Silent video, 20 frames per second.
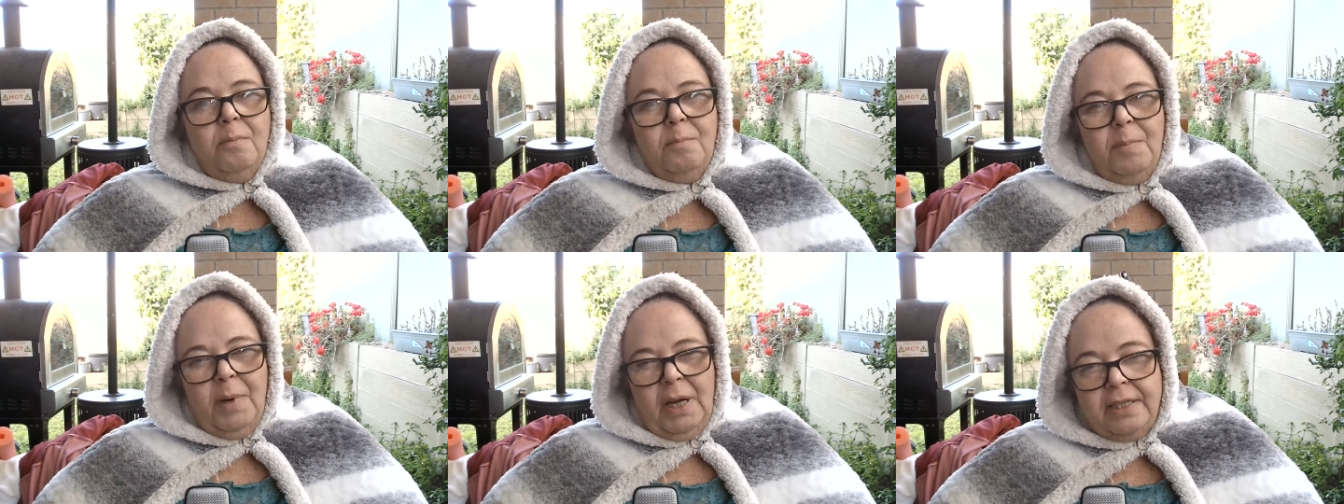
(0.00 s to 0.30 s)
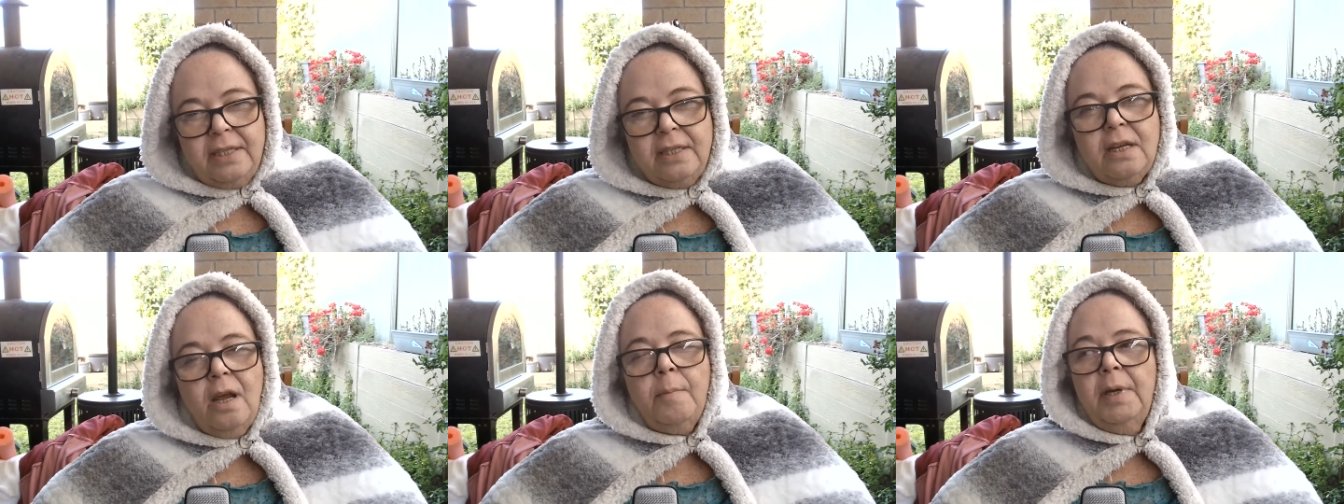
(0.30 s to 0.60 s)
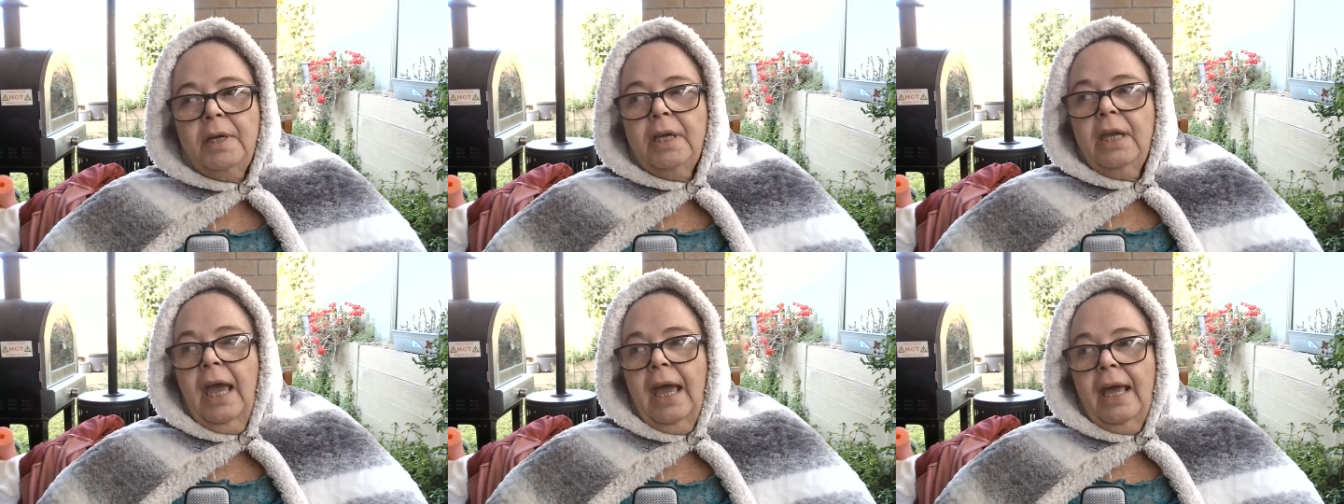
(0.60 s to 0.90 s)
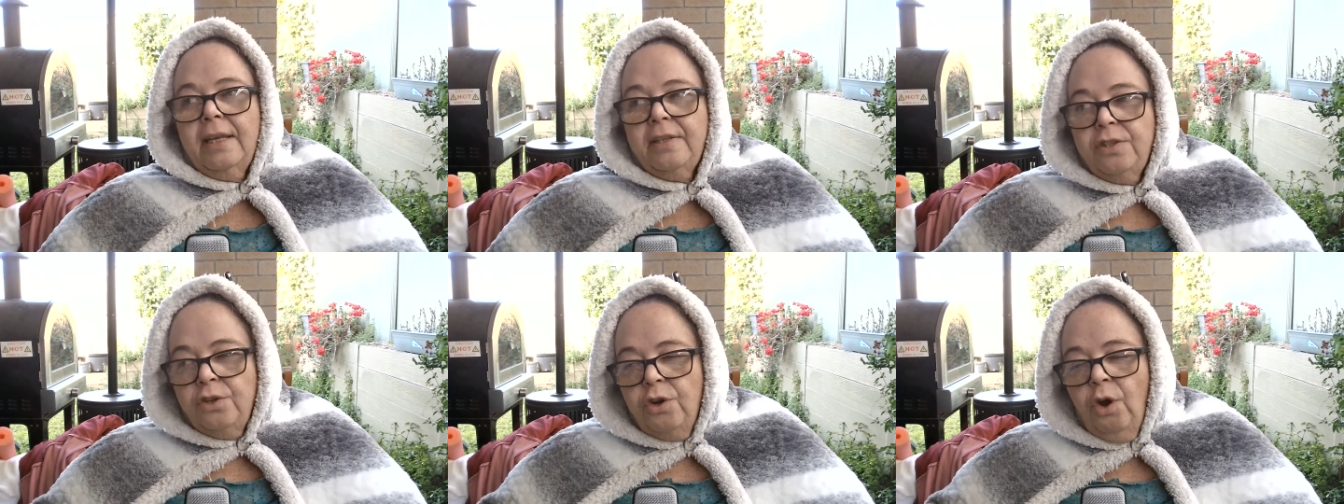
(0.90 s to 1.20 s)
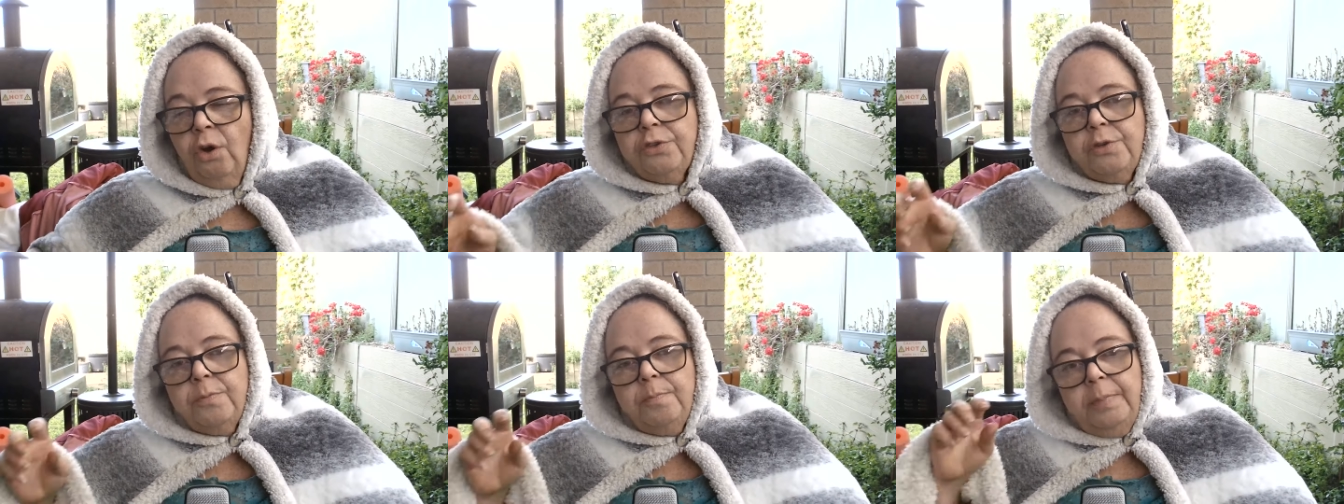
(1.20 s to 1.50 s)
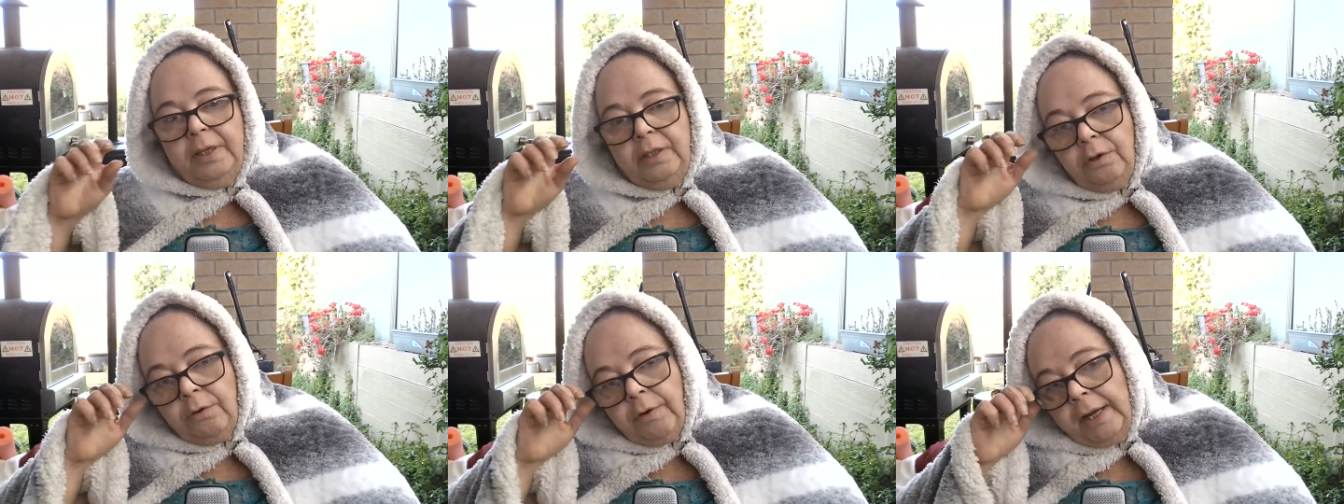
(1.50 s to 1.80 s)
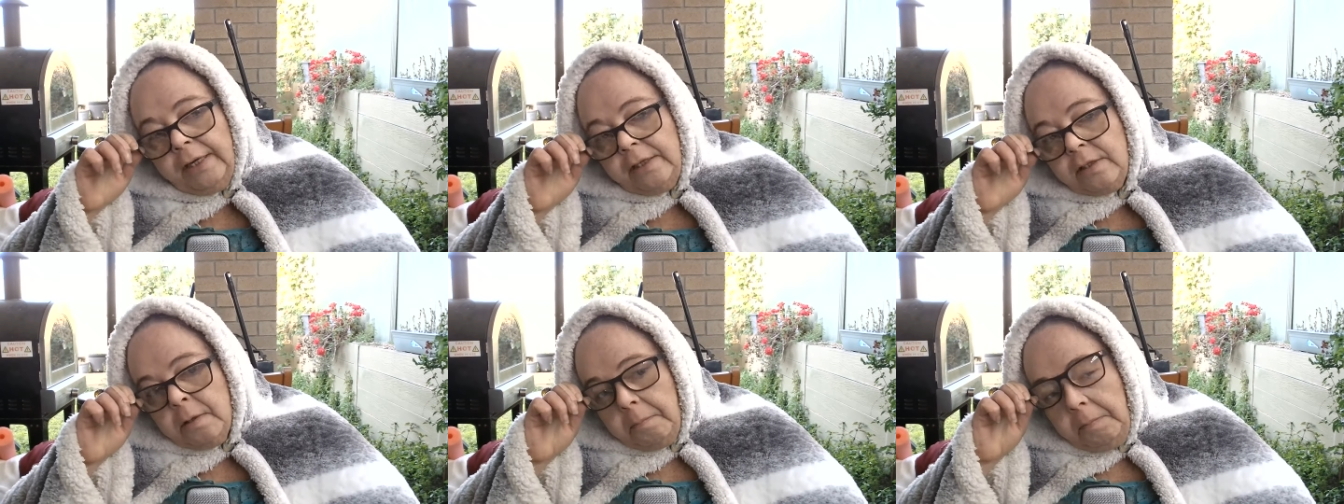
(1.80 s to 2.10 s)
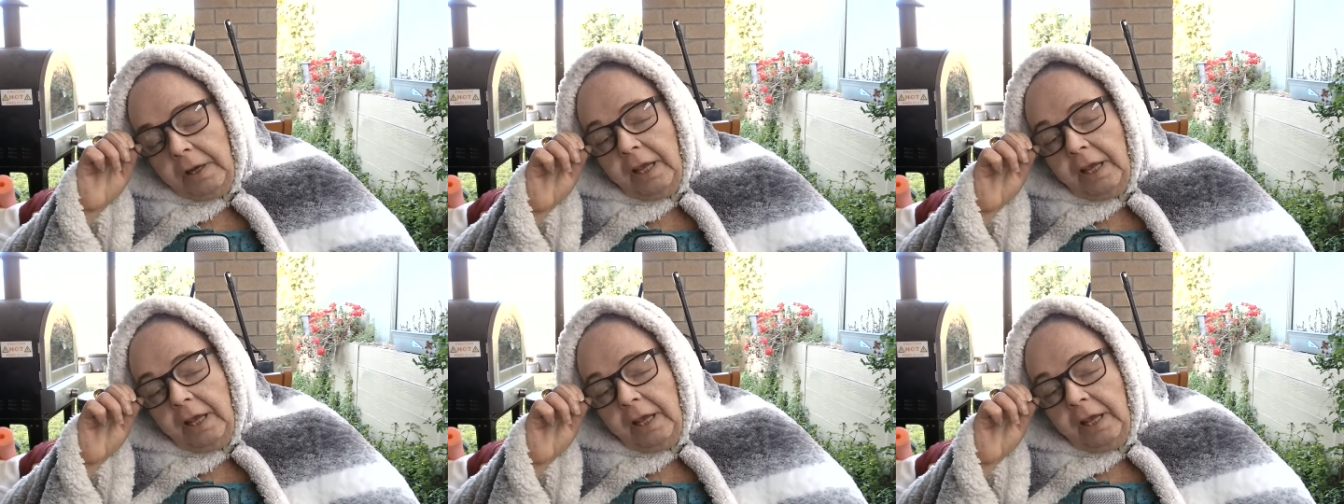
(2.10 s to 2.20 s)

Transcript: My stomach has not been great.